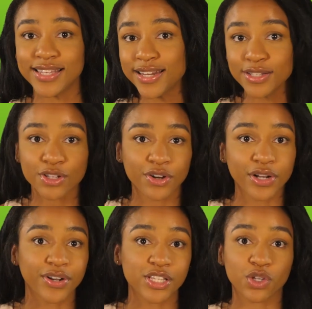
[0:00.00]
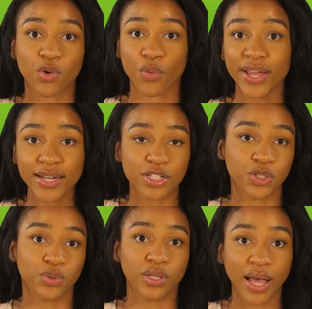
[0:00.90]
didn't turn out as great as
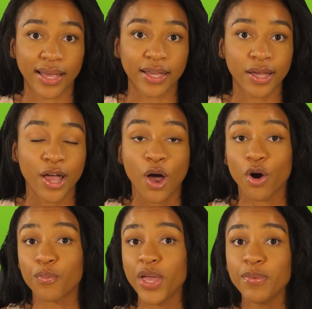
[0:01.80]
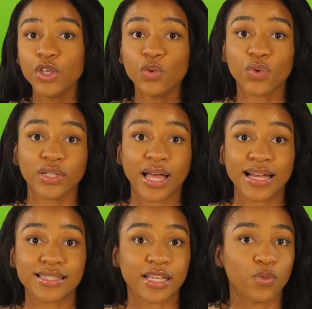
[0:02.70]
you'd like, or maybe you
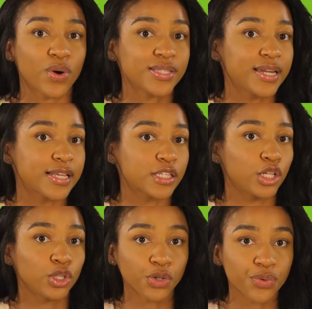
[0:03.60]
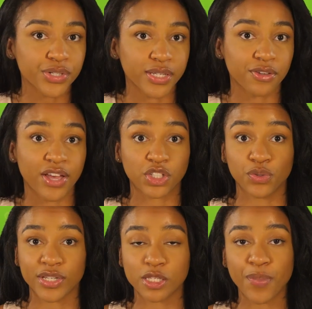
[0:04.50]
realized it wasn't as lucrative as
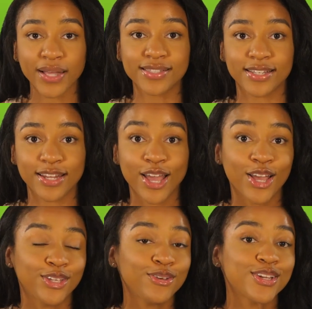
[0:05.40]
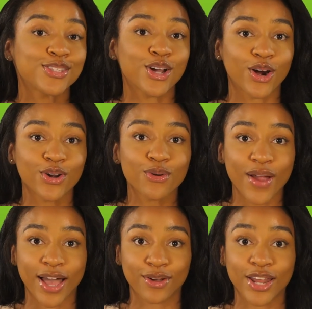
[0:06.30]
you expected, you can turn
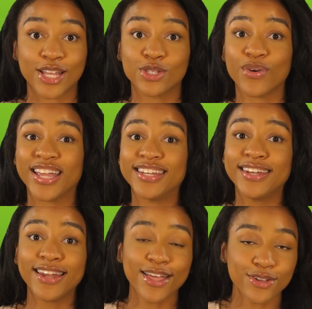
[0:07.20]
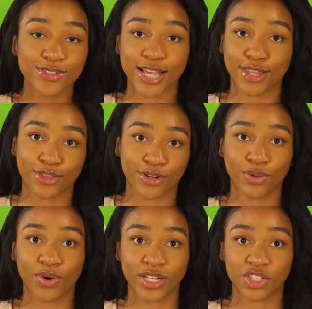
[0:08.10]
around and do another
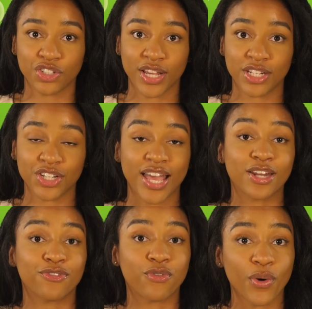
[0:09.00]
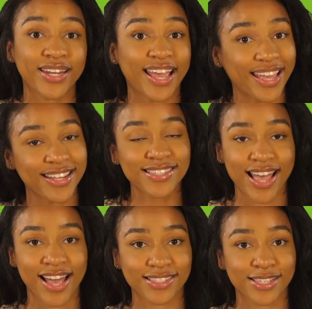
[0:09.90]
1031 exchange and avoid any
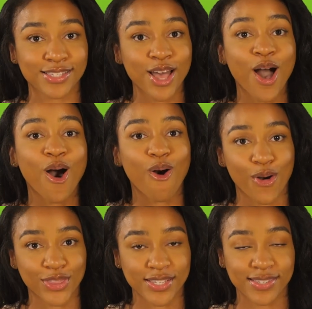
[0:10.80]
taxes on the